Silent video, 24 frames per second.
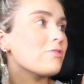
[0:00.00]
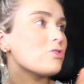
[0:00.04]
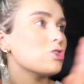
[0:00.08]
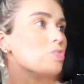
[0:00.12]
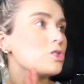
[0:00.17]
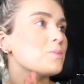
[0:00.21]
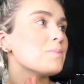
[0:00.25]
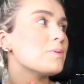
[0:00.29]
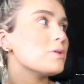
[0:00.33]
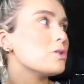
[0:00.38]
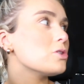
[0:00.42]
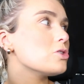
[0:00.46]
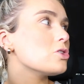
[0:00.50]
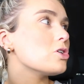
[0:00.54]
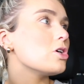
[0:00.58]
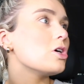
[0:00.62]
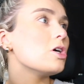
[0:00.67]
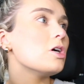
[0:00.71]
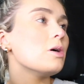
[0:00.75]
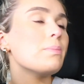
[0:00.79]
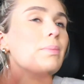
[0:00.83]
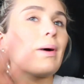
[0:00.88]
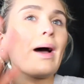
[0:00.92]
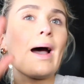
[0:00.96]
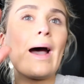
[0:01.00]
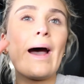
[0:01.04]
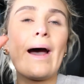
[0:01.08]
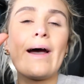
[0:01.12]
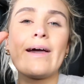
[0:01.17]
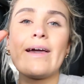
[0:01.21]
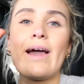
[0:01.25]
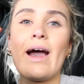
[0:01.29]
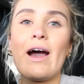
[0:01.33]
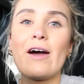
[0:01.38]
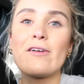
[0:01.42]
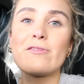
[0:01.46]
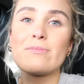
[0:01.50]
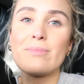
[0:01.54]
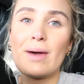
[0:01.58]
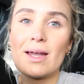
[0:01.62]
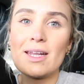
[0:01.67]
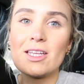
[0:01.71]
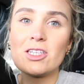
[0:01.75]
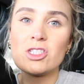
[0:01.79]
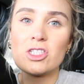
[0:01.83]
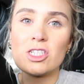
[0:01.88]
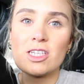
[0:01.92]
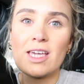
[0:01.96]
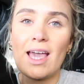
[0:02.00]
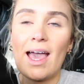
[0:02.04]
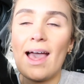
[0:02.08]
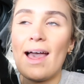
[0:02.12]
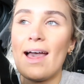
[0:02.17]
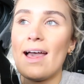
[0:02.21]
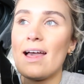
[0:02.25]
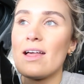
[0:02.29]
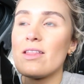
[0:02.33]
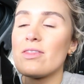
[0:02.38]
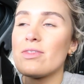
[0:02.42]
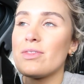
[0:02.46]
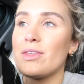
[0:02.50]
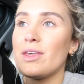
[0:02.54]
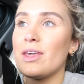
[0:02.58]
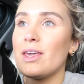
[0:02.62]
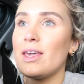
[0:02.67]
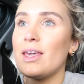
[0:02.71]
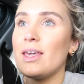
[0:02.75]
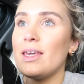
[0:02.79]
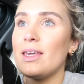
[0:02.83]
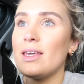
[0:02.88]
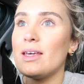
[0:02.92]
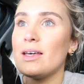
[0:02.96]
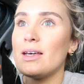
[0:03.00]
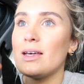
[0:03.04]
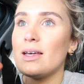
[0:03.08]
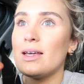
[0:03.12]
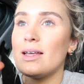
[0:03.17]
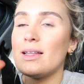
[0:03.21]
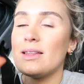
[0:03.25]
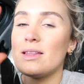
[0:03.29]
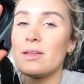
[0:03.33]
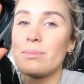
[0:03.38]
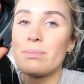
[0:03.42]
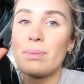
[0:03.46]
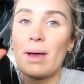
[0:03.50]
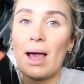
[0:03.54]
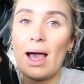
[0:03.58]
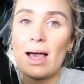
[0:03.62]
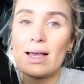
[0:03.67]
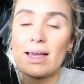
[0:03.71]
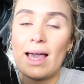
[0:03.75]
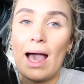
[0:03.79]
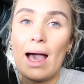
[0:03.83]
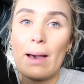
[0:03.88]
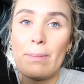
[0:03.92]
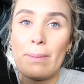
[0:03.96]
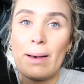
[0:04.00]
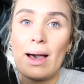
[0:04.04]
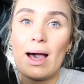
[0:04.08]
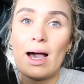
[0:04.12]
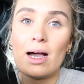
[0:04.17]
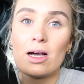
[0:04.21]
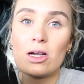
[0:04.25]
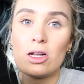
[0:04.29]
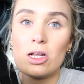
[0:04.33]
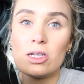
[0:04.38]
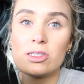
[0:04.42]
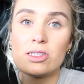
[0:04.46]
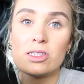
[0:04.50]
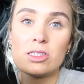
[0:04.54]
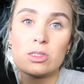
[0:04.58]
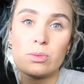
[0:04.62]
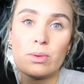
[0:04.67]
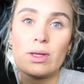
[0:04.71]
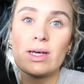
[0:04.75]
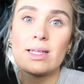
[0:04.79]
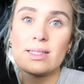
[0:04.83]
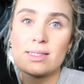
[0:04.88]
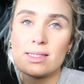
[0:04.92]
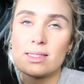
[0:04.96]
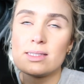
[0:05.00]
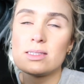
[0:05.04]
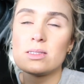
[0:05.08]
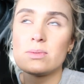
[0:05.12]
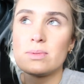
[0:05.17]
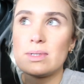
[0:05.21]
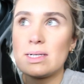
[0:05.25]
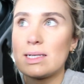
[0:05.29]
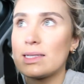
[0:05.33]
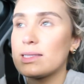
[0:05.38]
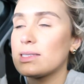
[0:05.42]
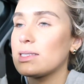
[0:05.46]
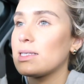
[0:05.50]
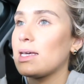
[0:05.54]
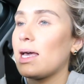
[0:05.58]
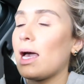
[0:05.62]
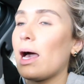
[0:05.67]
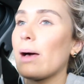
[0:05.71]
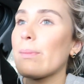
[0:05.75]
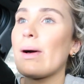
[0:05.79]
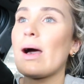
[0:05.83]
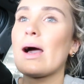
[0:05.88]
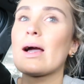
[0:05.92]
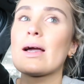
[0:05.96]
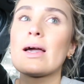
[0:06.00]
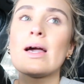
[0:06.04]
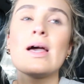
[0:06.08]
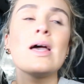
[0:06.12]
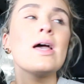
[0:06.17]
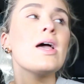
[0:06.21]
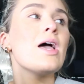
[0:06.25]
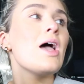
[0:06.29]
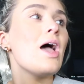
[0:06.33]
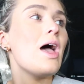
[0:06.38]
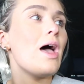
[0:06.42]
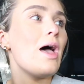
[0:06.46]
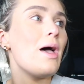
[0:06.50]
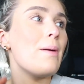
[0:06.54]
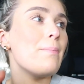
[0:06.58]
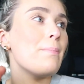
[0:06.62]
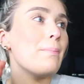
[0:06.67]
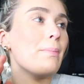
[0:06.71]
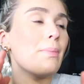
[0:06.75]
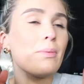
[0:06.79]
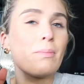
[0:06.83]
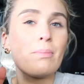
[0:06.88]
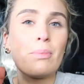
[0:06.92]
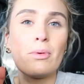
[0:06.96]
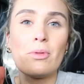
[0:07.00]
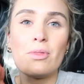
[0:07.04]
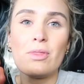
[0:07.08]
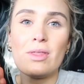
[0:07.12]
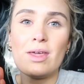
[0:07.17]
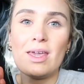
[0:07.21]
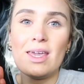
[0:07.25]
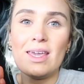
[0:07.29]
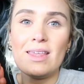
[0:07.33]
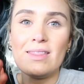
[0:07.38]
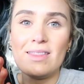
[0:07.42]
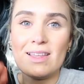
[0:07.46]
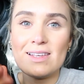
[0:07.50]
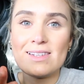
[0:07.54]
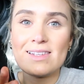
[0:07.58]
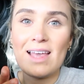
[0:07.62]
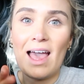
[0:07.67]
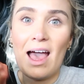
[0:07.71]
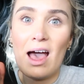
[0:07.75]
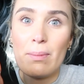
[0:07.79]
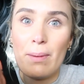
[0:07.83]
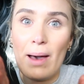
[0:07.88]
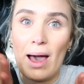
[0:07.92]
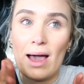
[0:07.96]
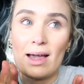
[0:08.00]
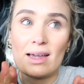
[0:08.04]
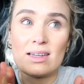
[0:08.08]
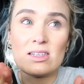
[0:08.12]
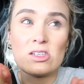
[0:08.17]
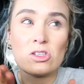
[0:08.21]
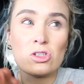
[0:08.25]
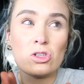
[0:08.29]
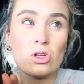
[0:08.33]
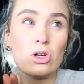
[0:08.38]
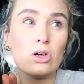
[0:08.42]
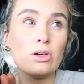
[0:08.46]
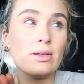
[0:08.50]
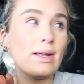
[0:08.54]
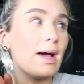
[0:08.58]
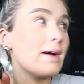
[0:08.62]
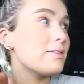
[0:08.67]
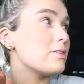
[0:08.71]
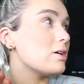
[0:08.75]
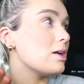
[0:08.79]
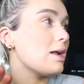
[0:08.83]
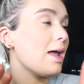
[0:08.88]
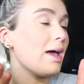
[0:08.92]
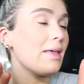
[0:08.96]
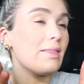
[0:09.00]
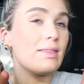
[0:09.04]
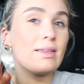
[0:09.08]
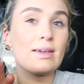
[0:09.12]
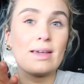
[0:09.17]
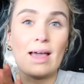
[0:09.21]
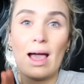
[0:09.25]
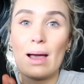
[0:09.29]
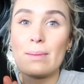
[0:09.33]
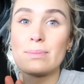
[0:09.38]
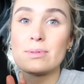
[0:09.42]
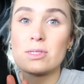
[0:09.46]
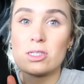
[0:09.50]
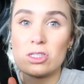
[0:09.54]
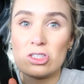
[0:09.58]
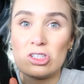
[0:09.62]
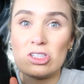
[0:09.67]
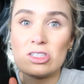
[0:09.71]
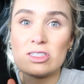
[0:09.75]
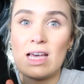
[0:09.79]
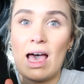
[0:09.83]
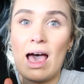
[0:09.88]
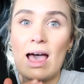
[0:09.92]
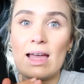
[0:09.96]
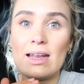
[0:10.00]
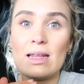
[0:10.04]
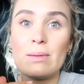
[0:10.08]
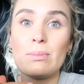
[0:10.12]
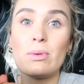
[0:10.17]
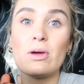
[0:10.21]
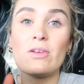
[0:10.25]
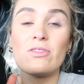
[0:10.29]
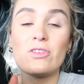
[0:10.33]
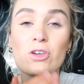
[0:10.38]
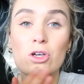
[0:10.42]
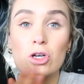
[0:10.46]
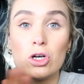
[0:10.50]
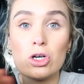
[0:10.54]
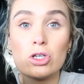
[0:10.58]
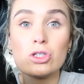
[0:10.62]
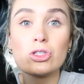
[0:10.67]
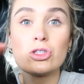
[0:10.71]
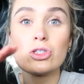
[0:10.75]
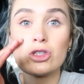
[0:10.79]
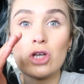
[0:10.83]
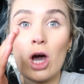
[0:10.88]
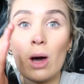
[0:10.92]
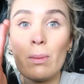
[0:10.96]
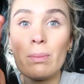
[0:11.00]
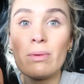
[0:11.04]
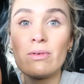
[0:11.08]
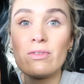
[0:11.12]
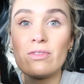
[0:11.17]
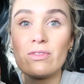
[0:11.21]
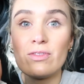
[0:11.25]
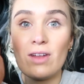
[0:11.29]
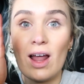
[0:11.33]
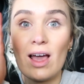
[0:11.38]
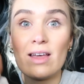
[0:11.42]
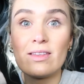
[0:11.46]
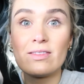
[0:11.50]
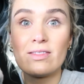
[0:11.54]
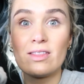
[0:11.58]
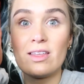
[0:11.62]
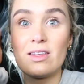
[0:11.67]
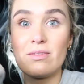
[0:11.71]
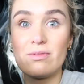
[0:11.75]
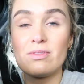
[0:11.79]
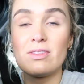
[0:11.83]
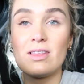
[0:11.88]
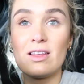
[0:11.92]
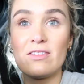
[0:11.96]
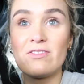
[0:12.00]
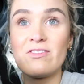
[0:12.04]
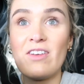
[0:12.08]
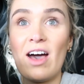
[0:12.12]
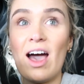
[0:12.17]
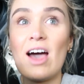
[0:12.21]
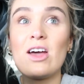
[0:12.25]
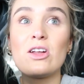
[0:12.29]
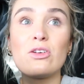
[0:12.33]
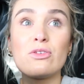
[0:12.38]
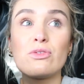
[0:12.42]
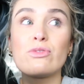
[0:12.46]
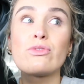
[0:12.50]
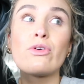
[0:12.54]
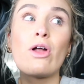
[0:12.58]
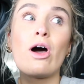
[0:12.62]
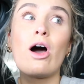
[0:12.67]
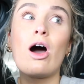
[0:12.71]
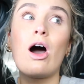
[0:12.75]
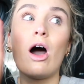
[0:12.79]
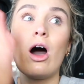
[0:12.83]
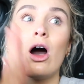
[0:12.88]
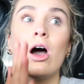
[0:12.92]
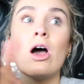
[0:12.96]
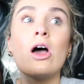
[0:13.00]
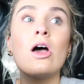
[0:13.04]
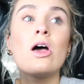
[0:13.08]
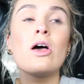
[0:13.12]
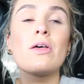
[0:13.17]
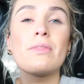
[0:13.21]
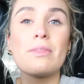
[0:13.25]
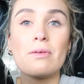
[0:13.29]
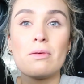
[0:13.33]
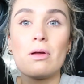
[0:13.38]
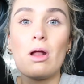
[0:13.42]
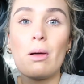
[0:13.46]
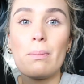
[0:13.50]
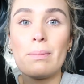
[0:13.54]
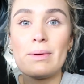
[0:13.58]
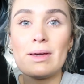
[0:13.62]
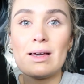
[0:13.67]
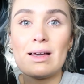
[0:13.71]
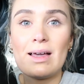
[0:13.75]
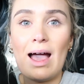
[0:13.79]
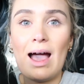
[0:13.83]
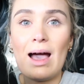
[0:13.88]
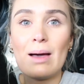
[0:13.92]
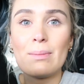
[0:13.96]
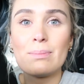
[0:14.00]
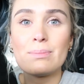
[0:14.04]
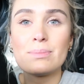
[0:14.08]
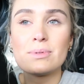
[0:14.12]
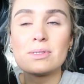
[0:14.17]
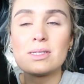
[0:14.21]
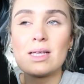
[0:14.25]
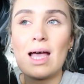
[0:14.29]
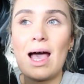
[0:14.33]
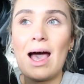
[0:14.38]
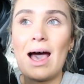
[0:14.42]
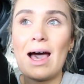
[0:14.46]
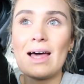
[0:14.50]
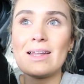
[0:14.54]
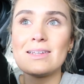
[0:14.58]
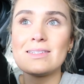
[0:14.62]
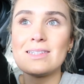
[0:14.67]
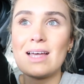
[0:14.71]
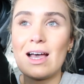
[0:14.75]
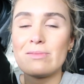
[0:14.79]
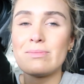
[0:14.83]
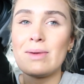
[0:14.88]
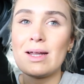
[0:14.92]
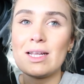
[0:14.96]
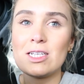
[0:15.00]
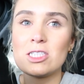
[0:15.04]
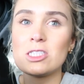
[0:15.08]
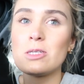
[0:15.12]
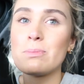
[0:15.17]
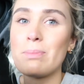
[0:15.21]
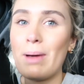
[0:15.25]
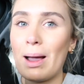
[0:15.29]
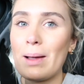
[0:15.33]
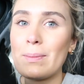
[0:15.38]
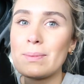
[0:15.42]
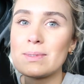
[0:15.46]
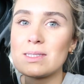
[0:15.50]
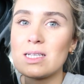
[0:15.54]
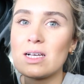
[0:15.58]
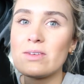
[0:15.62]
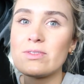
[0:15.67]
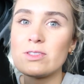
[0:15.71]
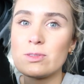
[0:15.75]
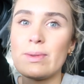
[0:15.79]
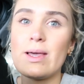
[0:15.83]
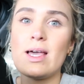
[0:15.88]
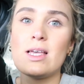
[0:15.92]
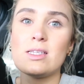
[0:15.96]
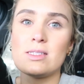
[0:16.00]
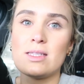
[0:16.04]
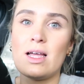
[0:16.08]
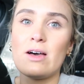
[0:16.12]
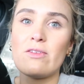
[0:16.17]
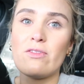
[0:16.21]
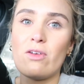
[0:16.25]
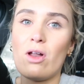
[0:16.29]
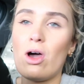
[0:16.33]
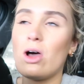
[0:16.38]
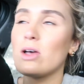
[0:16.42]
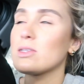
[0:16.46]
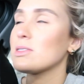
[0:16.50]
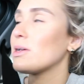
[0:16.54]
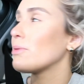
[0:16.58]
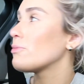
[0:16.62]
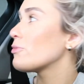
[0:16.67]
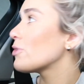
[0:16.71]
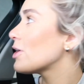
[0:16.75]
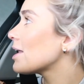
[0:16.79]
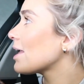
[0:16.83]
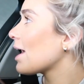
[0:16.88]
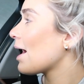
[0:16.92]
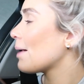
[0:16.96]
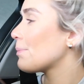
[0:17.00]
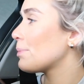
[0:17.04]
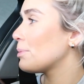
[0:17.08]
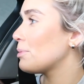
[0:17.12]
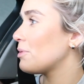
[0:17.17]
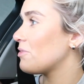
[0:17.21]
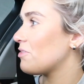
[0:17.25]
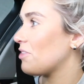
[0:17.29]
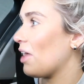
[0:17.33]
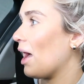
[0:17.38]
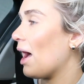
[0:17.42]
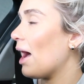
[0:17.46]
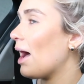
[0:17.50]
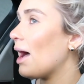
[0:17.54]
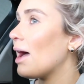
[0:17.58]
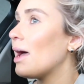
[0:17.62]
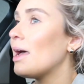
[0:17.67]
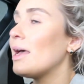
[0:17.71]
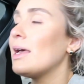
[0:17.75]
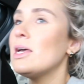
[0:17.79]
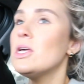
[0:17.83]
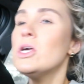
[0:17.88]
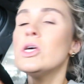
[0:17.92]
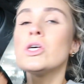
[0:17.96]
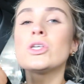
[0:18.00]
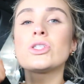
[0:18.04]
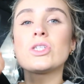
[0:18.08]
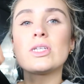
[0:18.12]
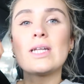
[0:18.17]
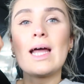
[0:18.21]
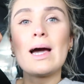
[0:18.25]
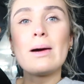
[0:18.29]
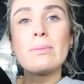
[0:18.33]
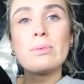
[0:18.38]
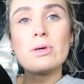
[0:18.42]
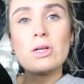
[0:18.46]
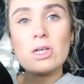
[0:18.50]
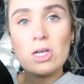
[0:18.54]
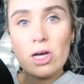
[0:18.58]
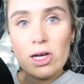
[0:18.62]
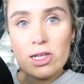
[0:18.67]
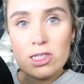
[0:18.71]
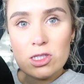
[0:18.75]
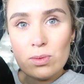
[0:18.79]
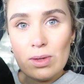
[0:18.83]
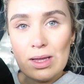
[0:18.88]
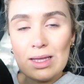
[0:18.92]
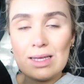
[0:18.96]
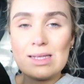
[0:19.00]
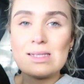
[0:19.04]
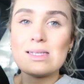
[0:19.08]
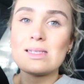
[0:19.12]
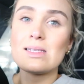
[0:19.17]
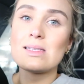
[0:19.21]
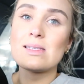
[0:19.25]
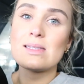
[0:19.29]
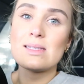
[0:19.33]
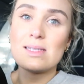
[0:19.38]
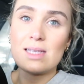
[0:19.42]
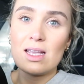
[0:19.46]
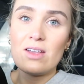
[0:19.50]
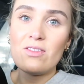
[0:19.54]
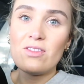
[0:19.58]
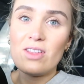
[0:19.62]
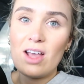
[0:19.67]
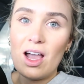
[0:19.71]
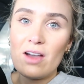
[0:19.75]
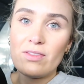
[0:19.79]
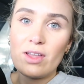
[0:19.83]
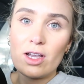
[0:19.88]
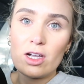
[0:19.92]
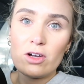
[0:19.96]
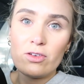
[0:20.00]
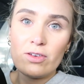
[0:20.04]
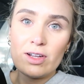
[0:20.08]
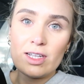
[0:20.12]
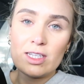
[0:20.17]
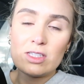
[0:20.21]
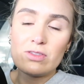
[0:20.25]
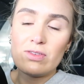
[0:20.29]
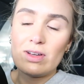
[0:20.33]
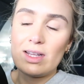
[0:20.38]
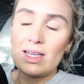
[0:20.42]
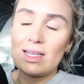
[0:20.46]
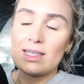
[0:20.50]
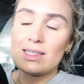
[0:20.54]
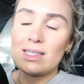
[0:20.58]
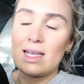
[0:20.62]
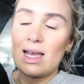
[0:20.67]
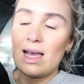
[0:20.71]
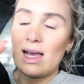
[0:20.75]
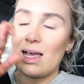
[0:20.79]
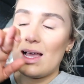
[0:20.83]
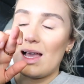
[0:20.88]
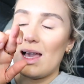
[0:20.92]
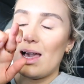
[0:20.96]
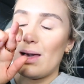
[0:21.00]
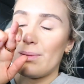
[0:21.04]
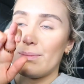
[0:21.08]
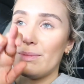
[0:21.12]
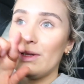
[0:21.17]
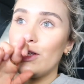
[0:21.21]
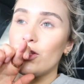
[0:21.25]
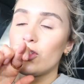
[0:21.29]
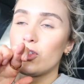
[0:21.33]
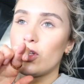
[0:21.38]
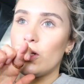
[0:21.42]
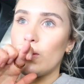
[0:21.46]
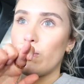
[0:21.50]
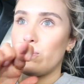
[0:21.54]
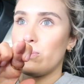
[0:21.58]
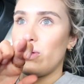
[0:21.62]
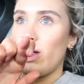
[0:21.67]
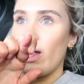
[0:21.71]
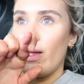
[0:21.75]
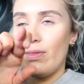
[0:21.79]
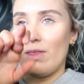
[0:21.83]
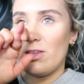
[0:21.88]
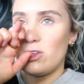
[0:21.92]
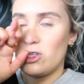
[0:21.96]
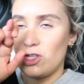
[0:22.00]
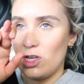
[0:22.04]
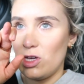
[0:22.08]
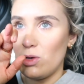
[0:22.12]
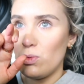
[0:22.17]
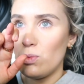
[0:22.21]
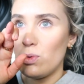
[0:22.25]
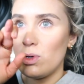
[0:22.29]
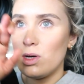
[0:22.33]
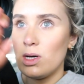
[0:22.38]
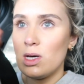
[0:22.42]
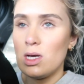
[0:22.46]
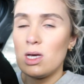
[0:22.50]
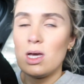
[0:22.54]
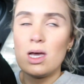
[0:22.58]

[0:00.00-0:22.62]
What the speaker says: I've just pulled up. I have managed to get the in the car park closest to Wilkinson, the Wilkinson car park. But this car park is so narrow, like the gaps are so tiny. But if you go to the top of like the final floor, there are a lot bigger gaps, and I've managed to bag myself a space in that floor. So I'm really happy with that. So now I'm gonna go into Wilkinson and see if they have that crease releaser. I'm literally praying they do.